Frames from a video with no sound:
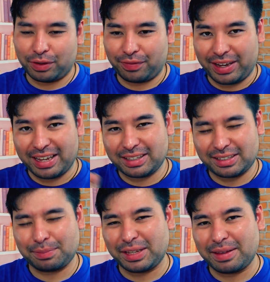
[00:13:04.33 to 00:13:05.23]
If I hit
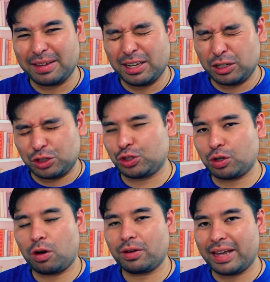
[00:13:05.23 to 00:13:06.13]
something
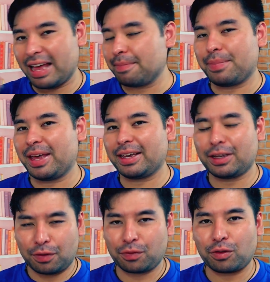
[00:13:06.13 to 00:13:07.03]
strong and big,
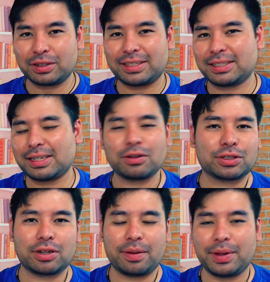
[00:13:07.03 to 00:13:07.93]
of course the sound is
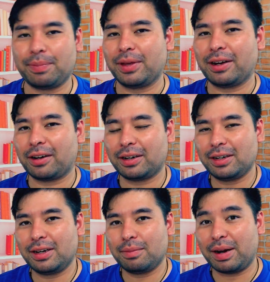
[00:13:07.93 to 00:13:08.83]
gonna be bigger.
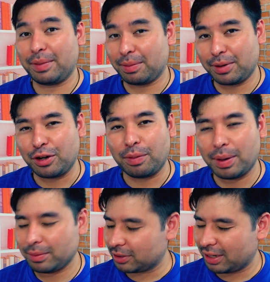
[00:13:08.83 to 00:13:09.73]
But I mean, but your
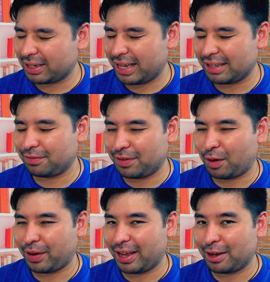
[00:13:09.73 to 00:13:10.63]
mom is gonna get
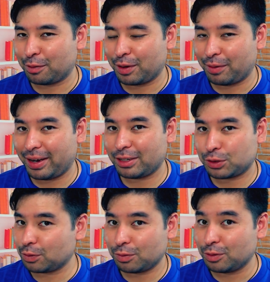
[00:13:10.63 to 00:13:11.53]
very angry, right?
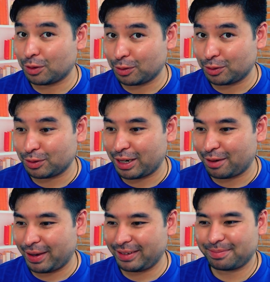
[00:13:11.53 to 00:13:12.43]
So don't do that,
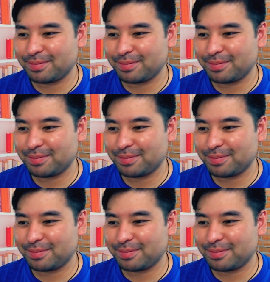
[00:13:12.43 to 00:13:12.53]
right?